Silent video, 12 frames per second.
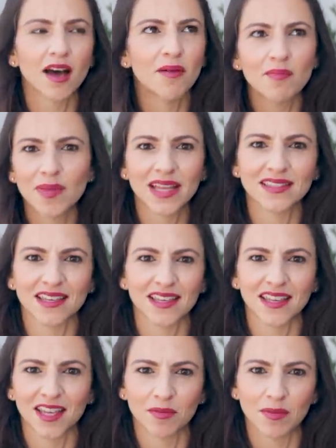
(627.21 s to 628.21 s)

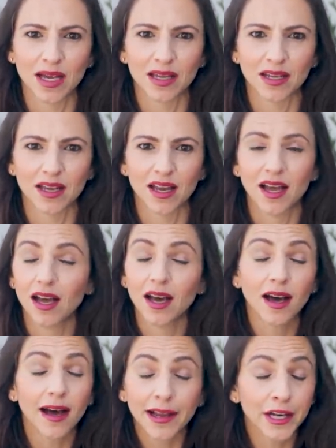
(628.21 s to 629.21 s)
amazing in bed.
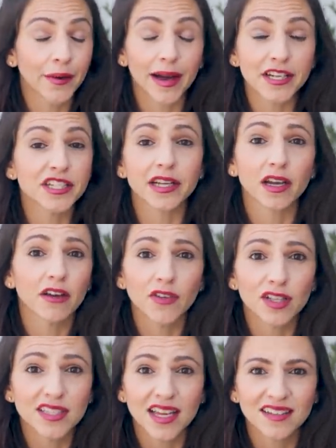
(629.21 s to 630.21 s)
I know I check off
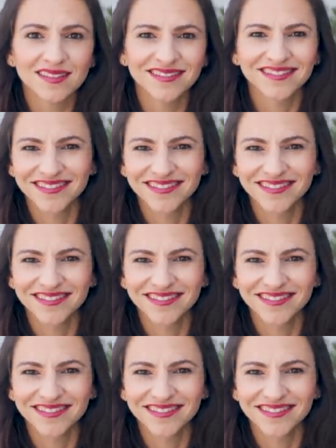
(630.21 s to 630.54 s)
all 10.